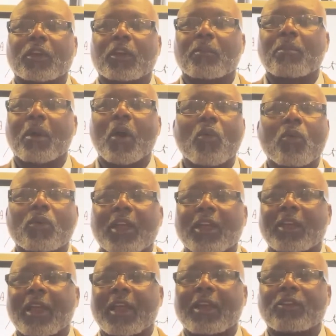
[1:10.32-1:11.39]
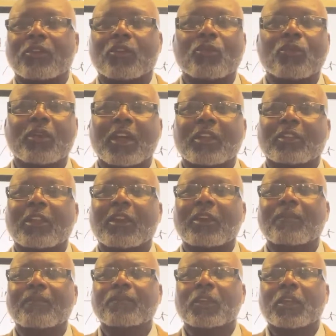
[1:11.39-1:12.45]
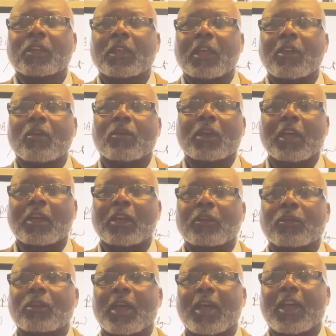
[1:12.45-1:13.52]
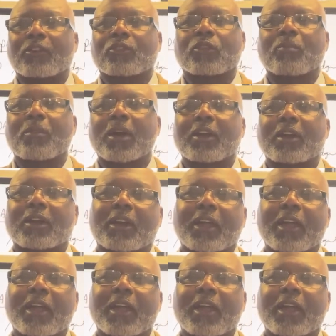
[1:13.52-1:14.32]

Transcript: the bone. They can't do nothing. The extra money that they